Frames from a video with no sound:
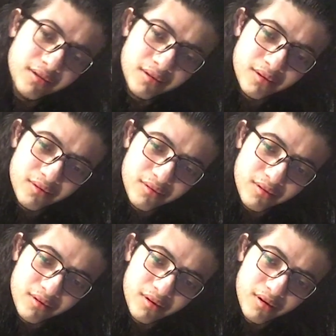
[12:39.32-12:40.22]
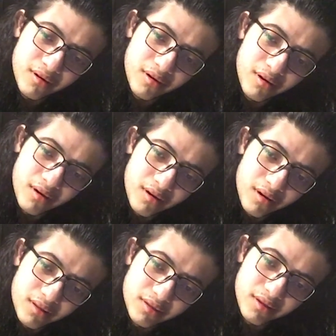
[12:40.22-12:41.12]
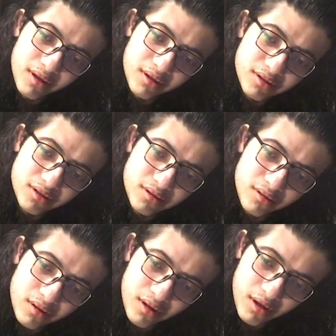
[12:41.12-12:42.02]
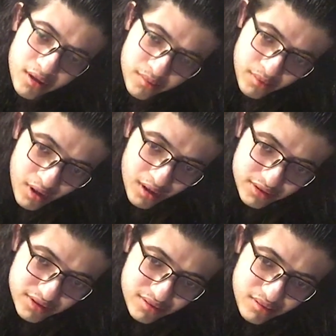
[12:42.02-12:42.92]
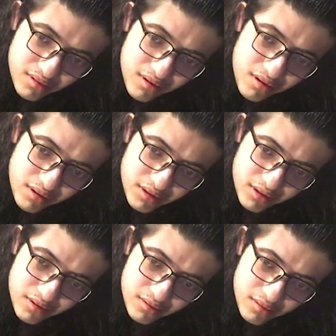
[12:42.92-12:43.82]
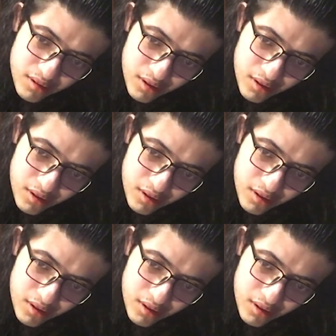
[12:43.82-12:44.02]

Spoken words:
know that you came, so you